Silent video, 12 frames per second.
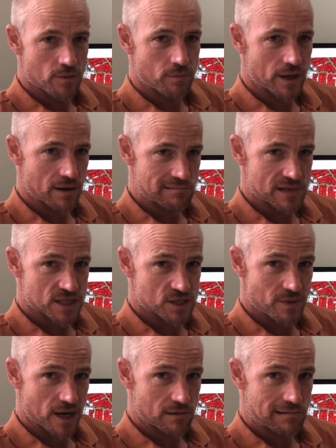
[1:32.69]
Being Risk
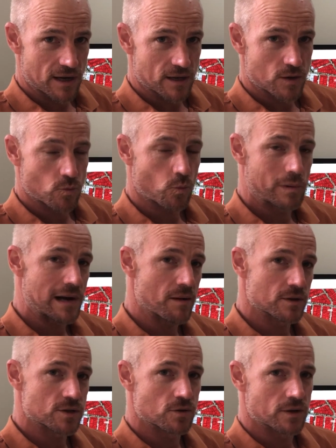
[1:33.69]
Smart accredited, we're
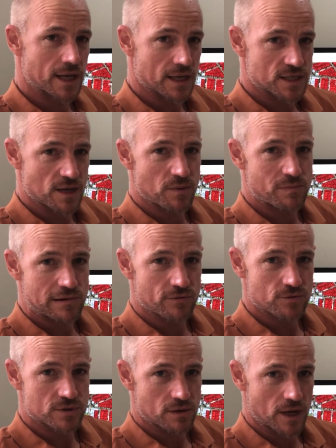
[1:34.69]
able to get some
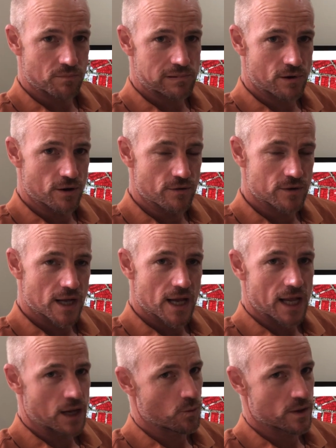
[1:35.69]
approvals approved
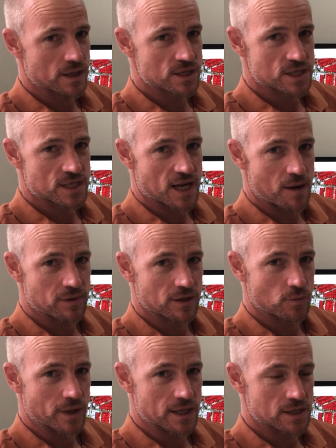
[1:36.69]
within just a couple
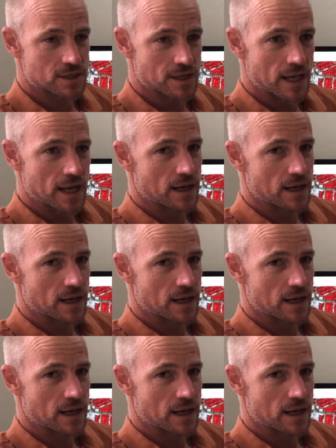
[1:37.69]
of weeks.